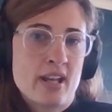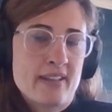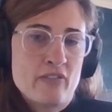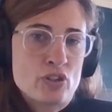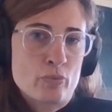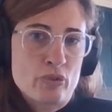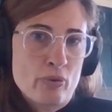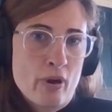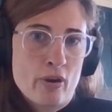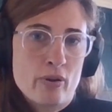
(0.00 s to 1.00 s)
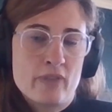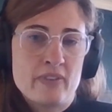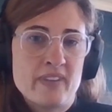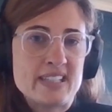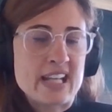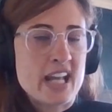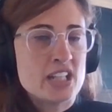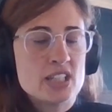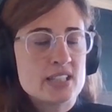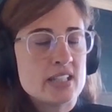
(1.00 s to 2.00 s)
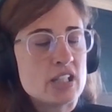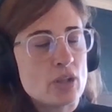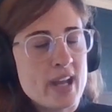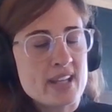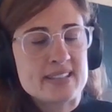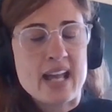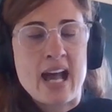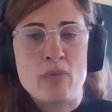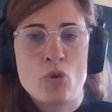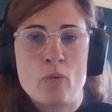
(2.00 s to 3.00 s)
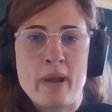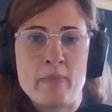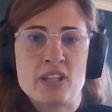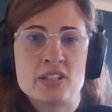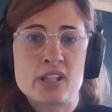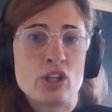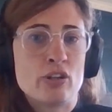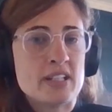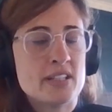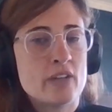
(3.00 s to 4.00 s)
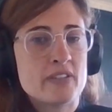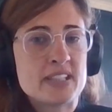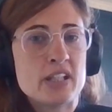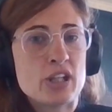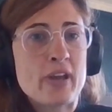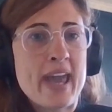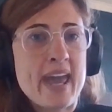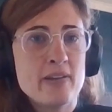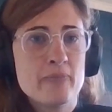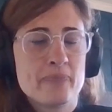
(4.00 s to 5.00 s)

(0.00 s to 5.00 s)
like the Federal Bureau of Investigations in the US or maybe the Security Service in the UK.